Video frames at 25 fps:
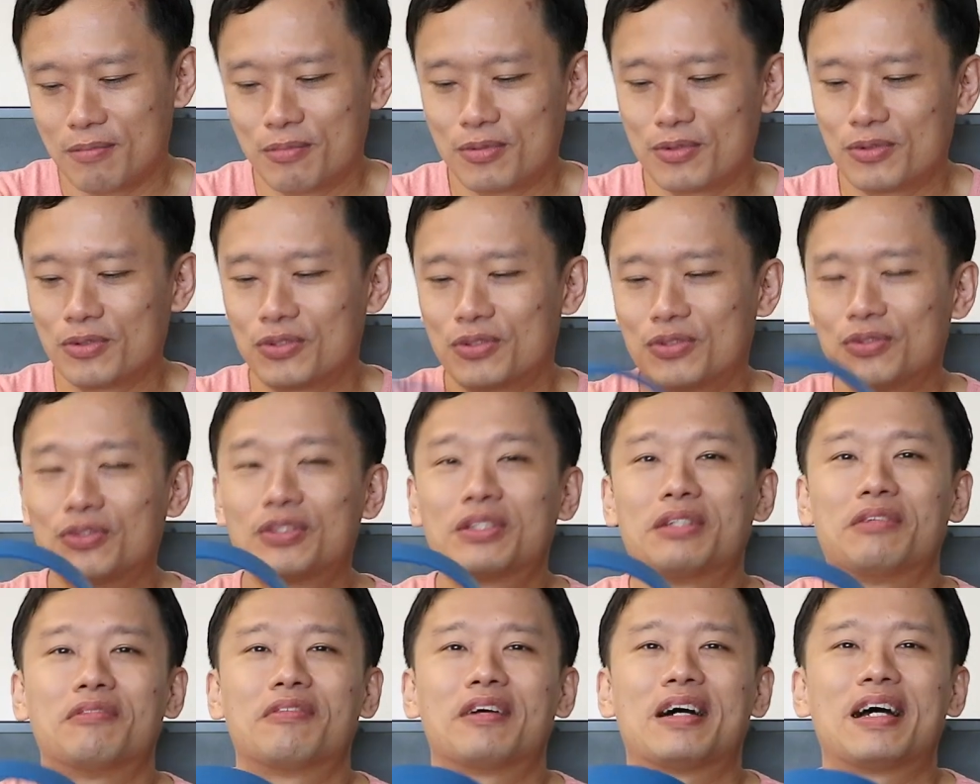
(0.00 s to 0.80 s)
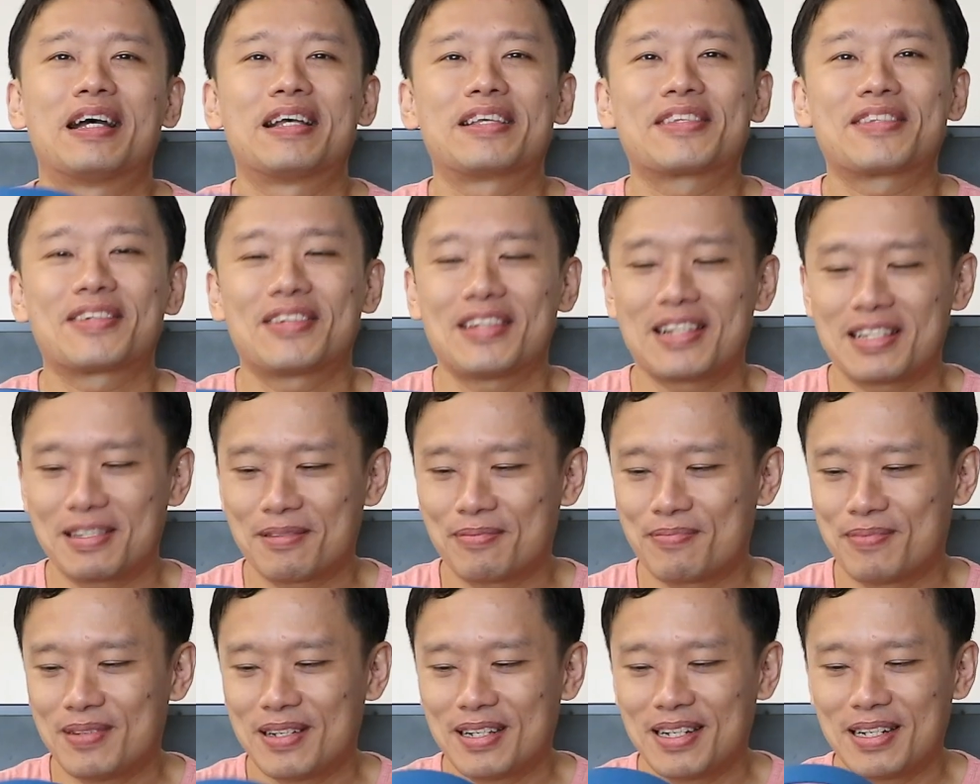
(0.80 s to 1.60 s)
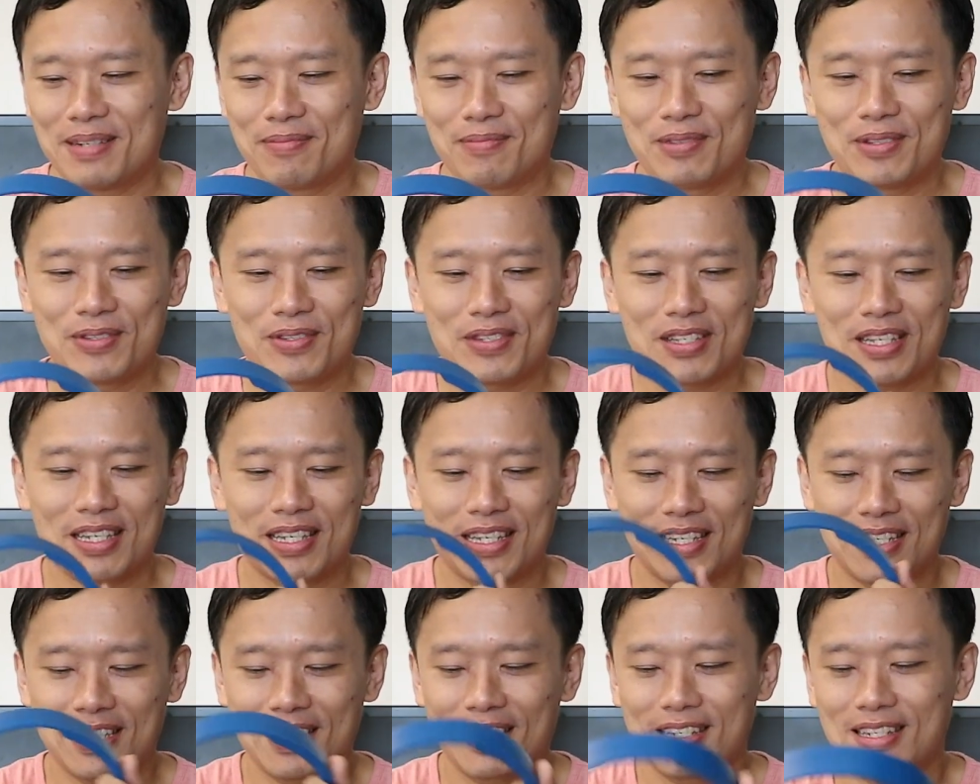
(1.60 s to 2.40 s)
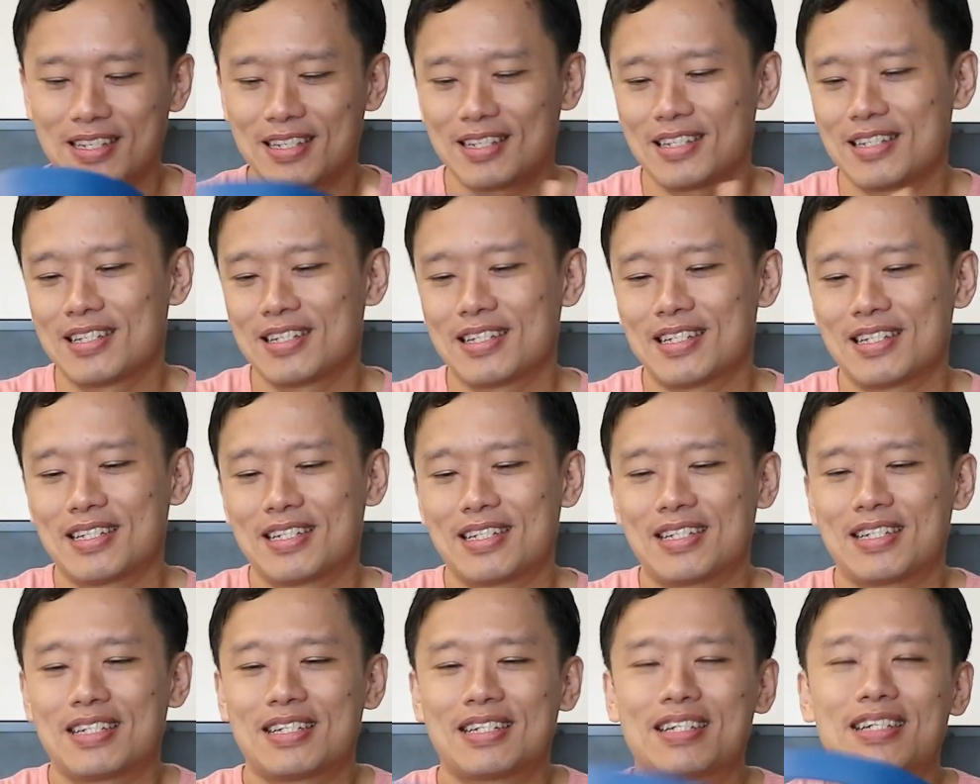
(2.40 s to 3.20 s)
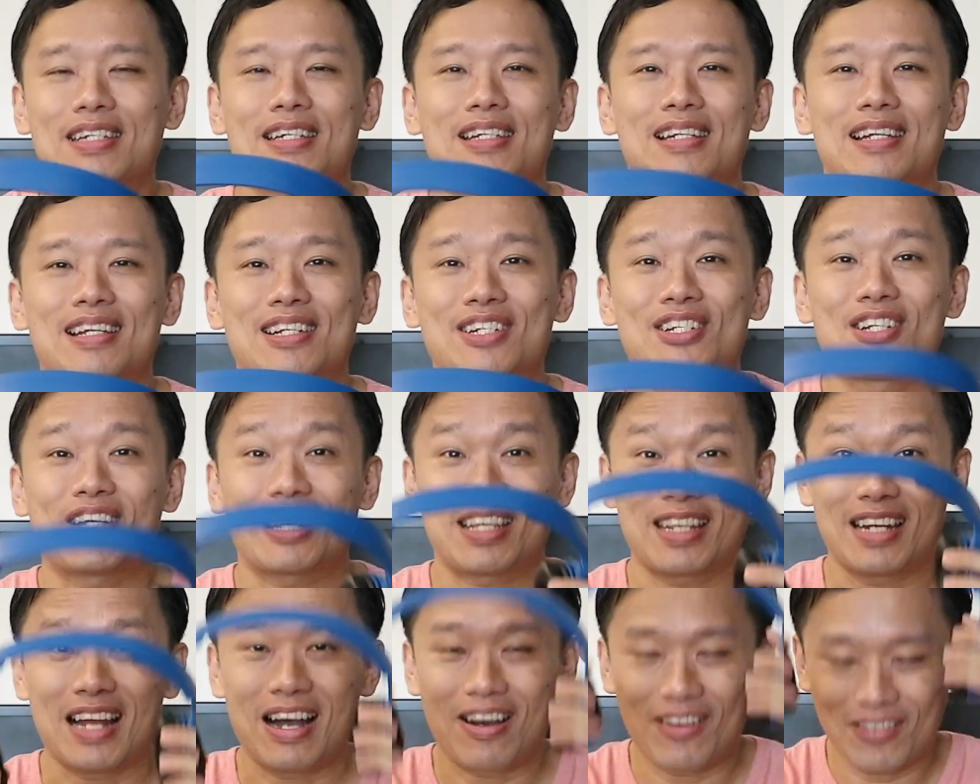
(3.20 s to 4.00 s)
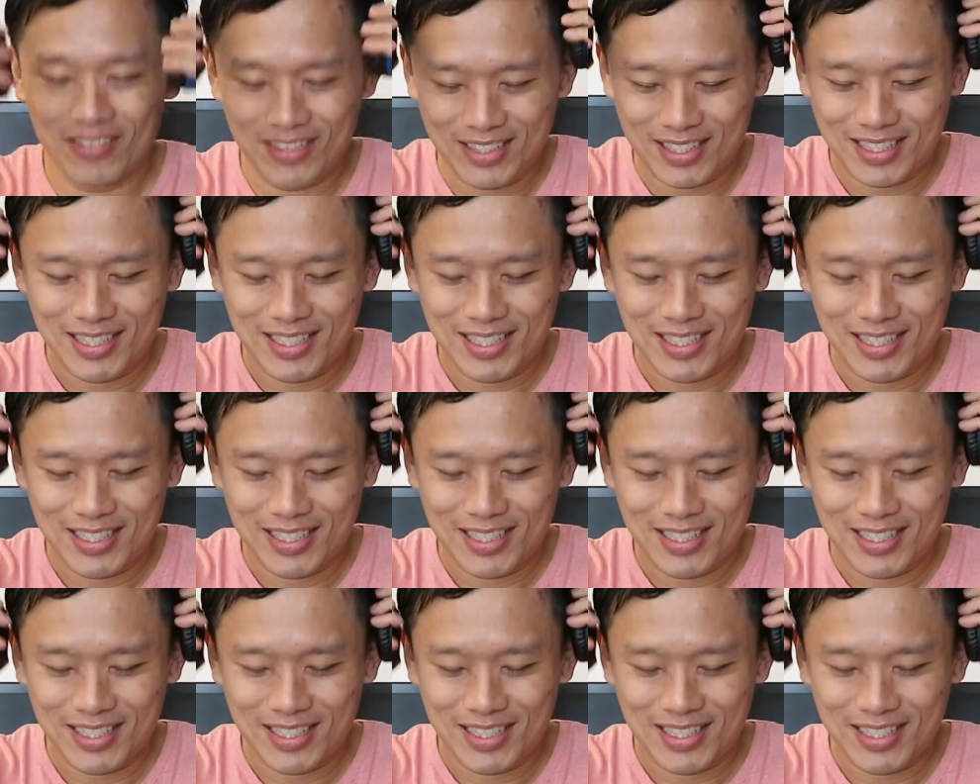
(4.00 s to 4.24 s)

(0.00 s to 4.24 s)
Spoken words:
Bluetooth device. So let's play the music and let's check it out.